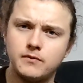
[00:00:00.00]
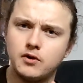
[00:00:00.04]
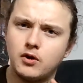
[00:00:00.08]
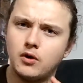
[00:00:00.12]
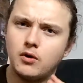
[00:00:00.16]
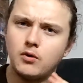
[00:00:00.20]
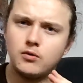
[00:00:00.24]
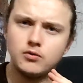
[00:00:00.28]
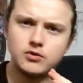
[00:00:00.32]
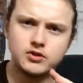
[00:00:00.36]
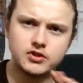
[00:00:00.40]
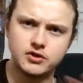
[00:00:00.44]
The
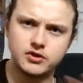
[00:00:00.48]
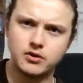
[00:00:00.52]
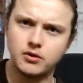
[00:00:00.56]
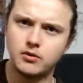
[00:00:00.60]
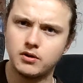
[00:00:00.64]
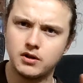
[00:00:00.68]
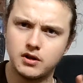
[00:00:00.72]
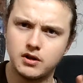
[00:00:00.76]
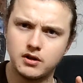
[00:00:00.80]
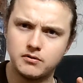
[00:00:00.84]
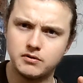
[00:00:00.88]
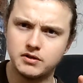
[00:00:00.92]
whole
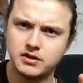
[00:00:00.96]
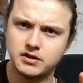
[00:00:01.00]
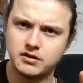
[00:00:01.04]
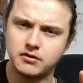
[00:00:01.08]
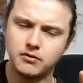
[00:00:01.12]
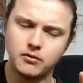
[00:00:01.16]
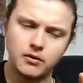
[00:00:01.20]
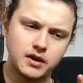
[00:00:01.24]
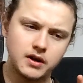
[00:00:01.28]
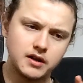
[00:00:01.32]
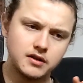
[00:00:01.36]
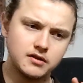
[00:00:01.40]
solo is
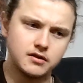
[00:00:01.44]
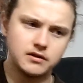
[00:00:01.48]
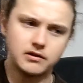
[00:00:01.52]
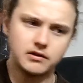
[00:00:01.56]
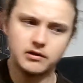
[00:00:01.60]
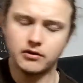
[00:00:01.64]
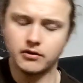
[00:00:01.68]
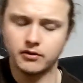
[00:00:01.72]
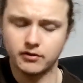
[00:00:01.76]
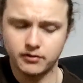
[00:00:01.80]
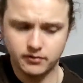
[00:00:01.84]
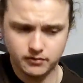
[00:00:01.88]
great to
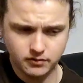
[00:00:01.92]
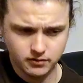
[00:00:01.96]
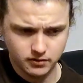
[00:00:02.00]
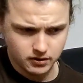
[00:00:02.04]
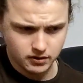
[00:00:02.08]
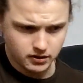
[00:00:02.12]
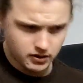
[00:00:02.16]
learn,